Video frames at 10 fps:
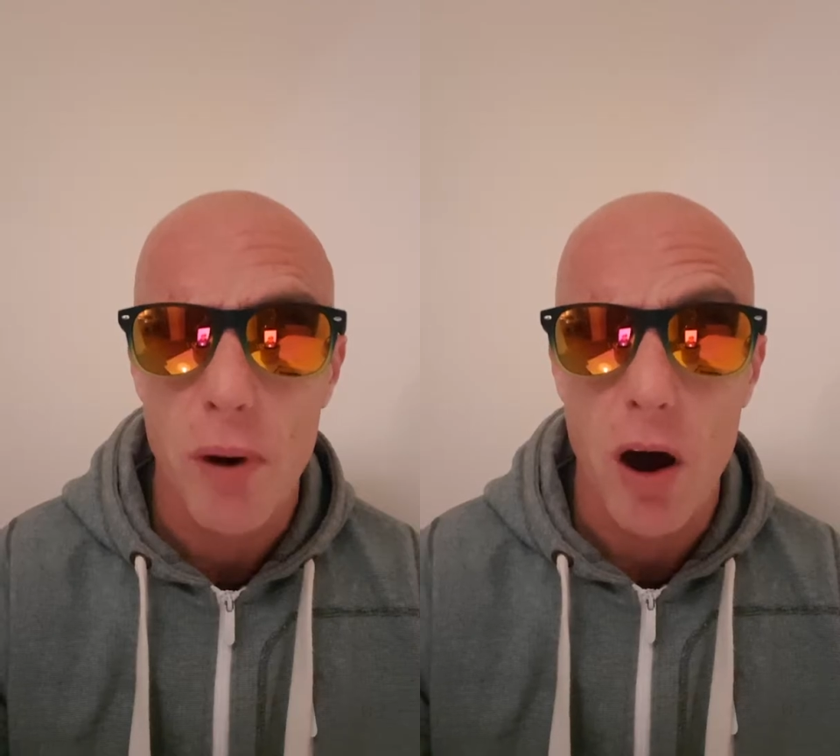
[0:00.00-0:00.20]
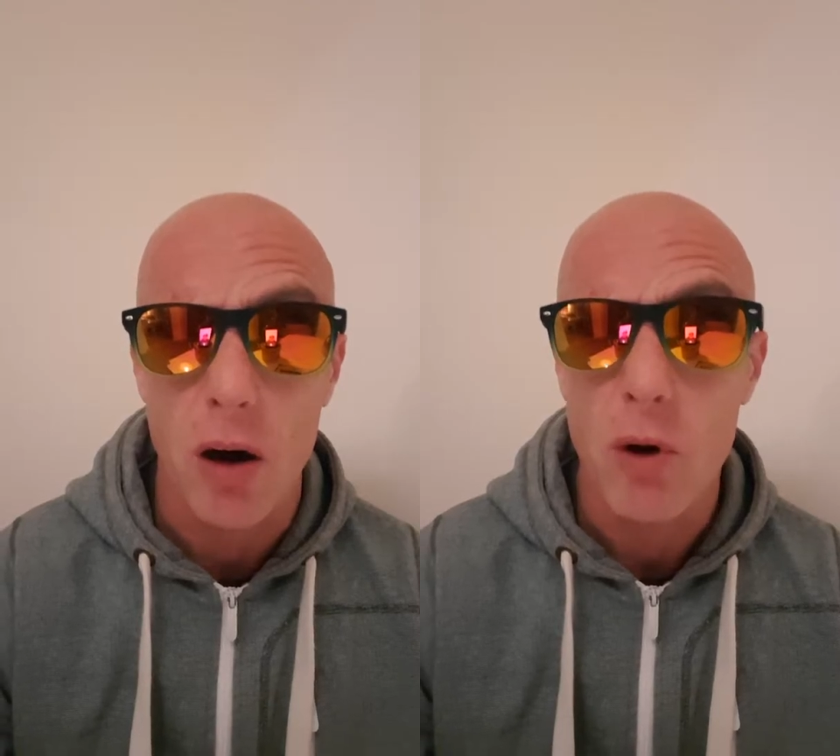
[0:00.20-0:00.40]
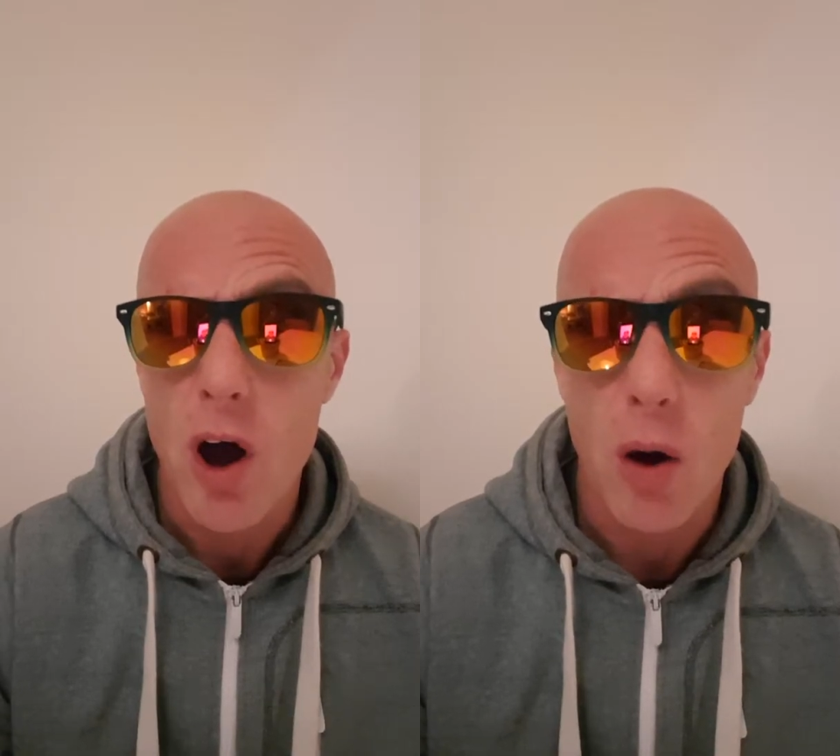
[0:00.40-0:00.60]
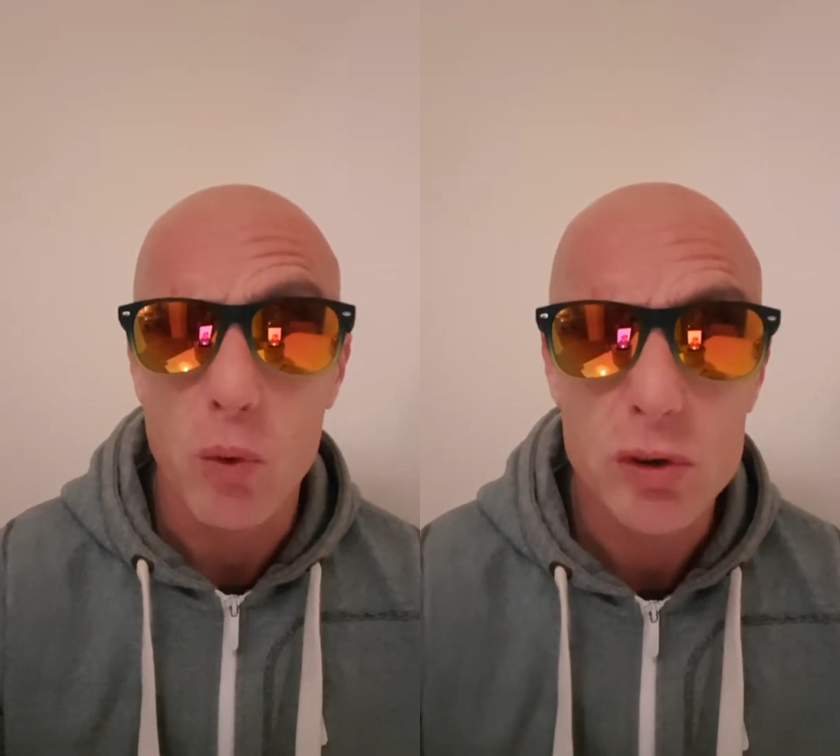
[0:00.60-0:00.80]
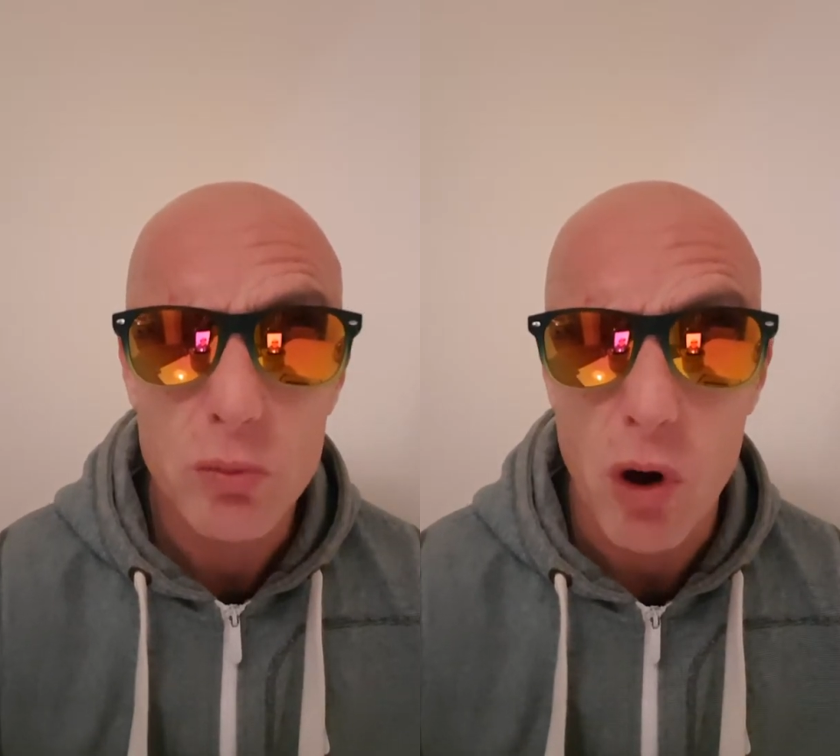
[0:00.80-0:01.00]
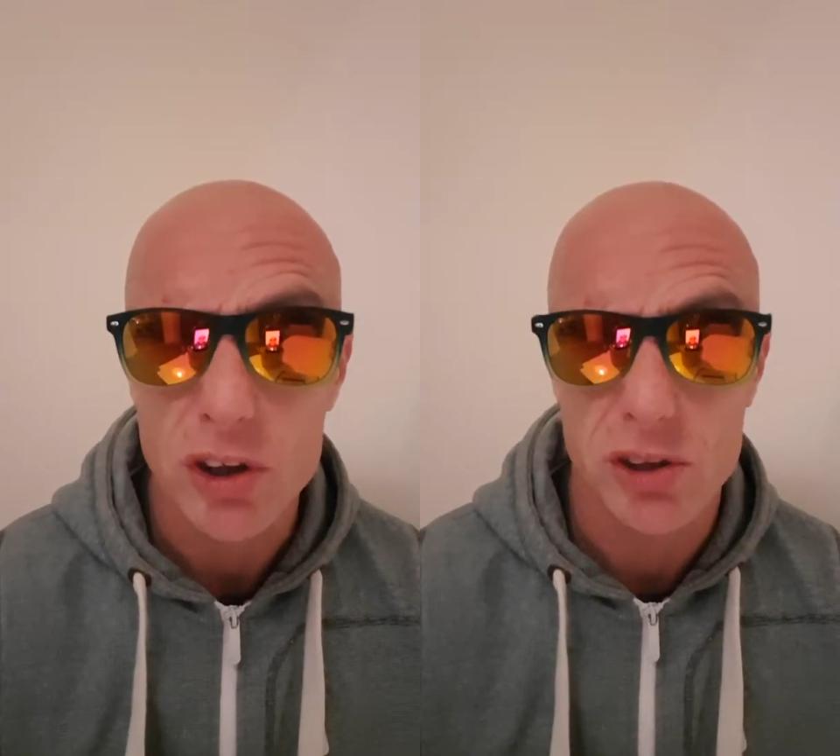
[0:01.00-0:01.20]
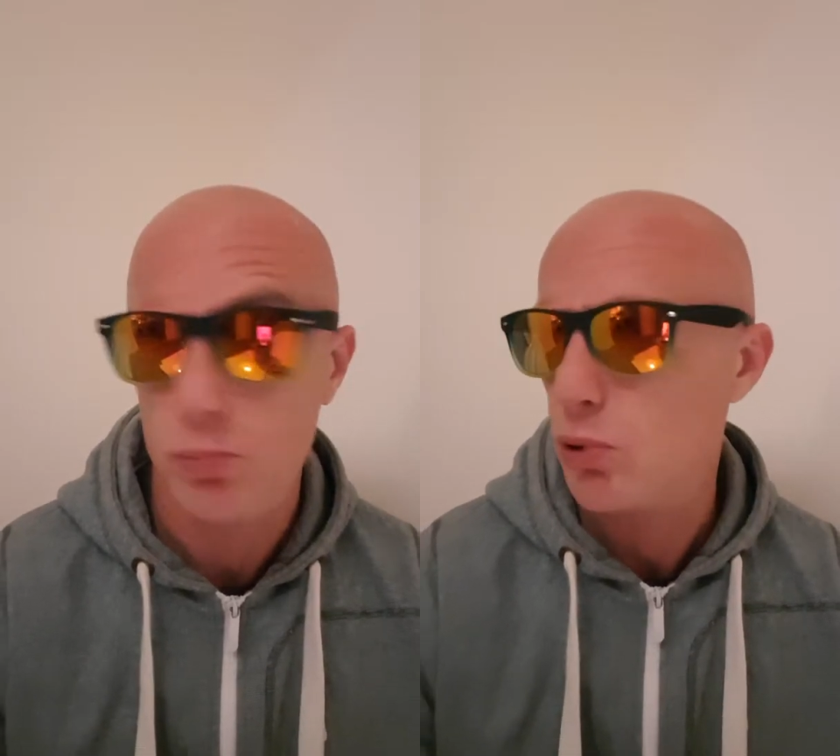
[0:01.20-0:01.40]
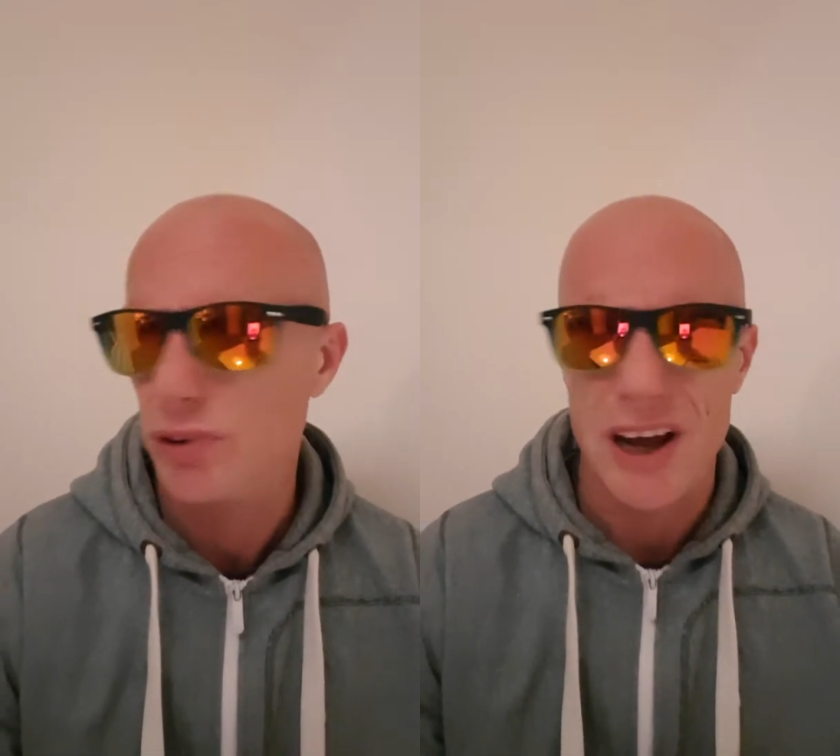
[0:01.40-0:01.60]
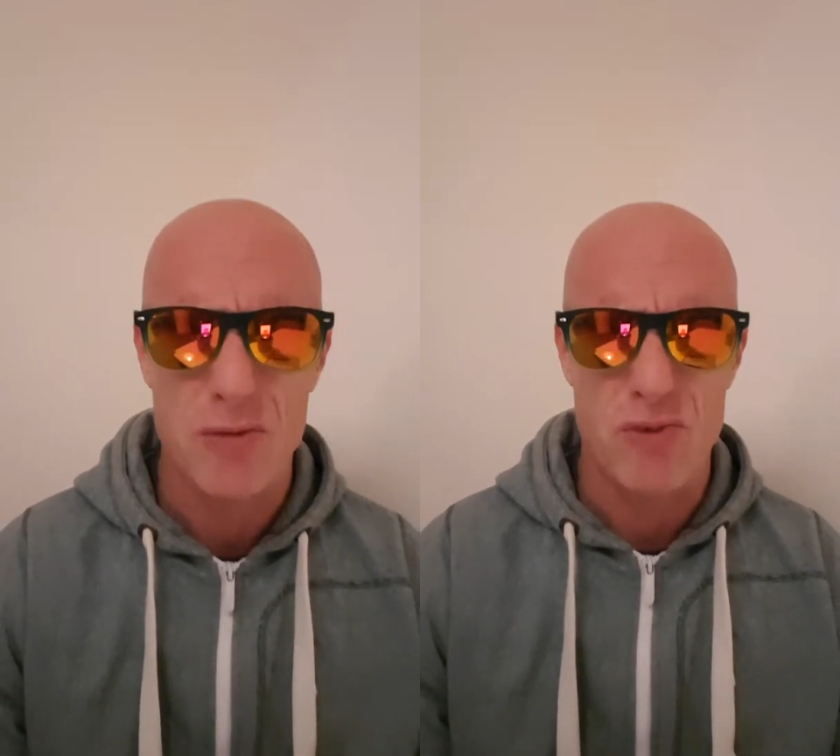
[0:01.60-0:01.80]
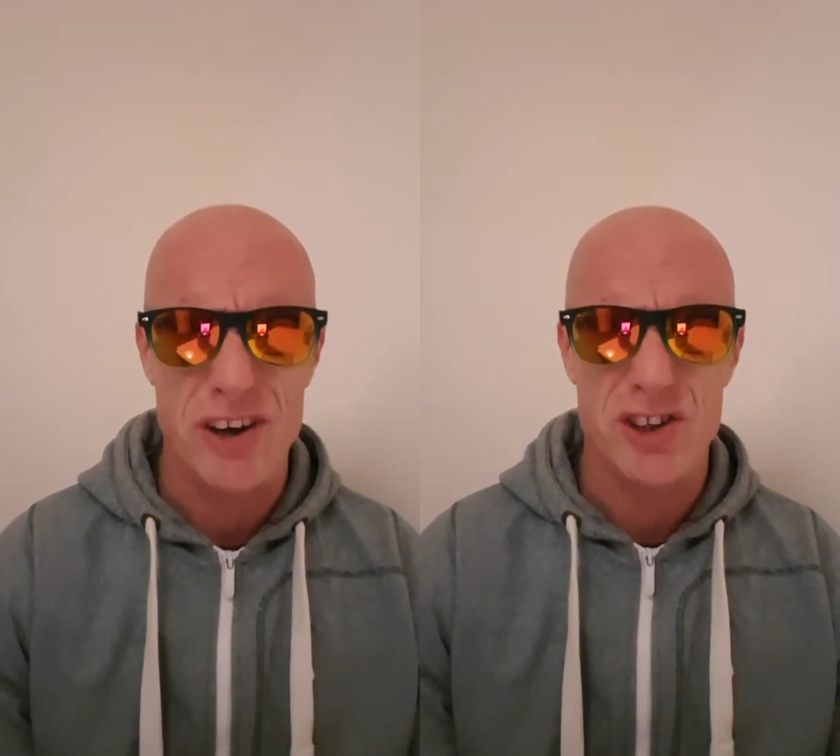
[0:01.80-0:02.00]
Oh, I wonder why she bought that
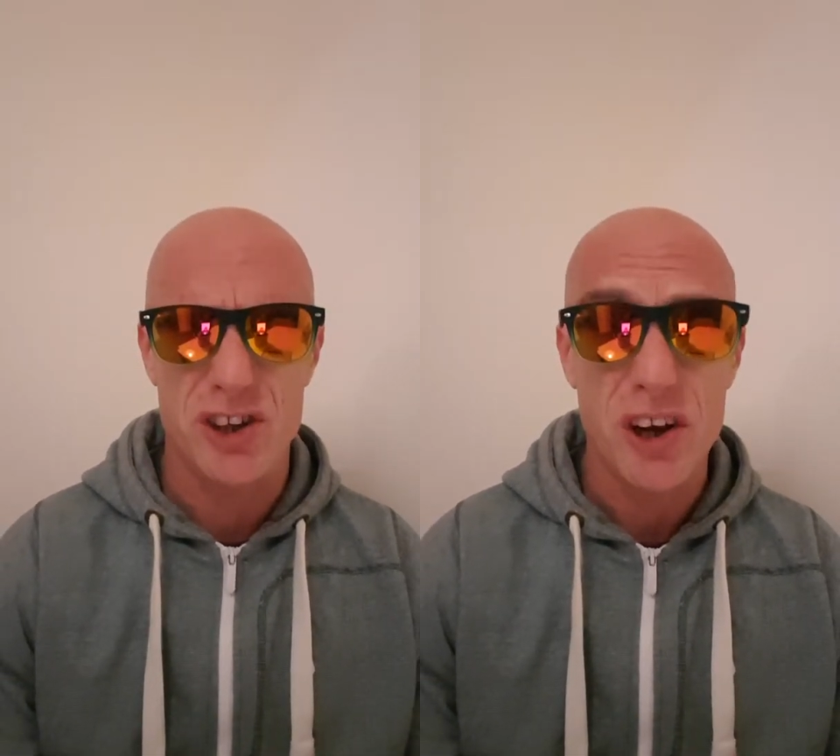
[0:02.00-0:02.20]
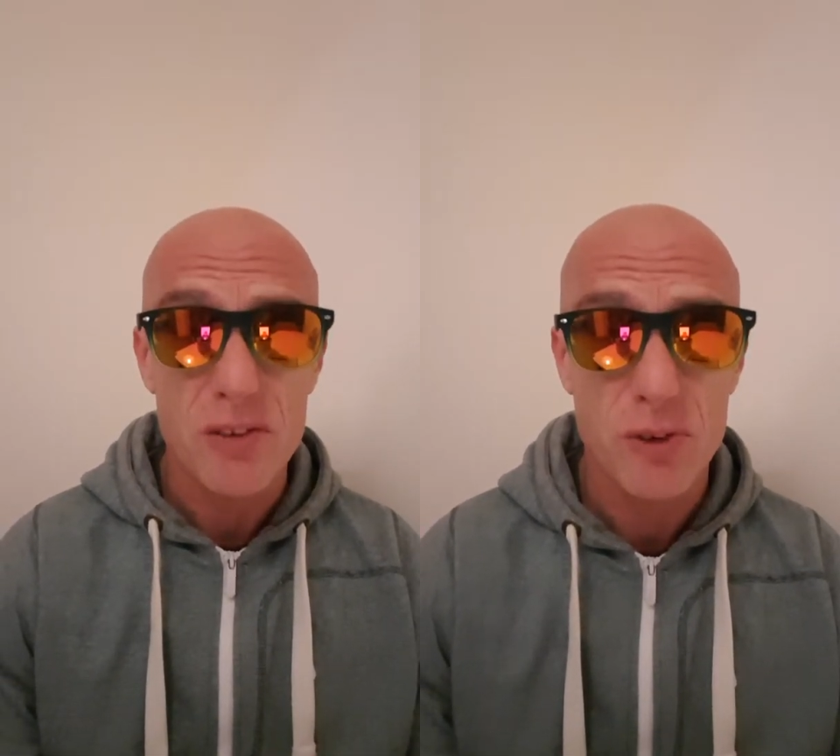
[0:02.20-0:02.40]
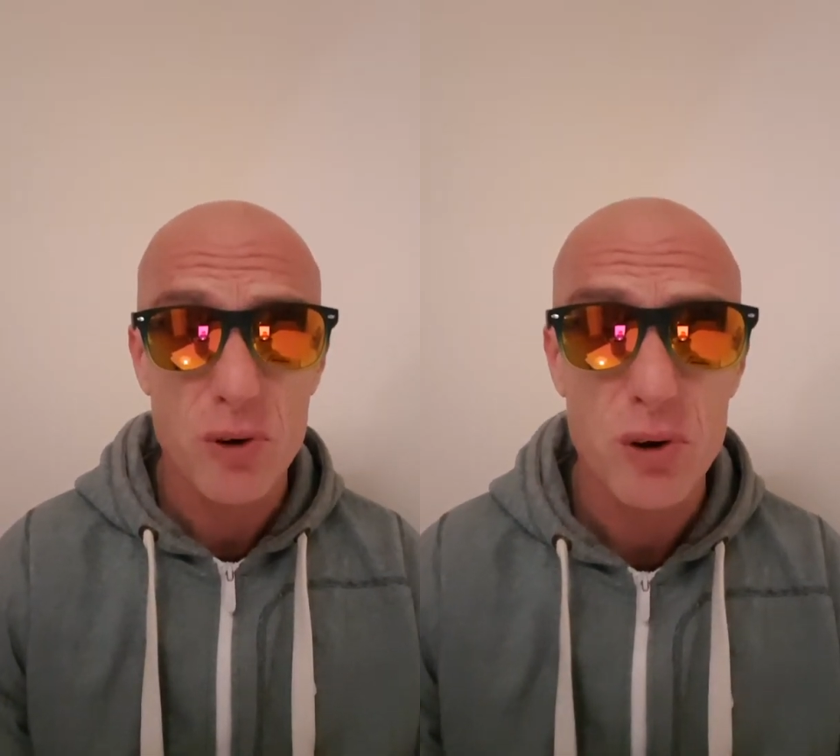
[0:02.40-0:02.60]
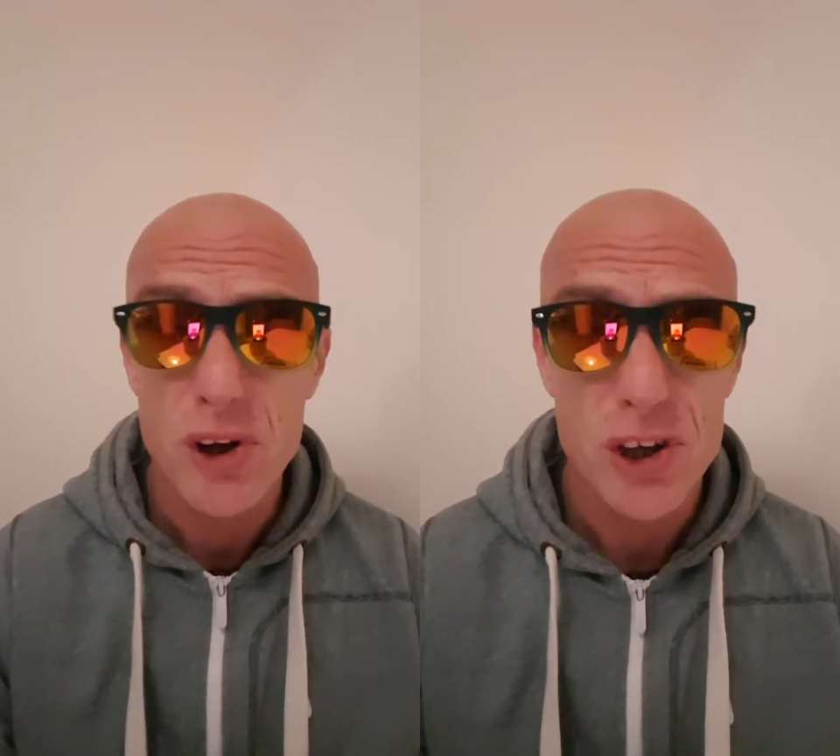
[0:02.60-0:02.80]
red shirt for.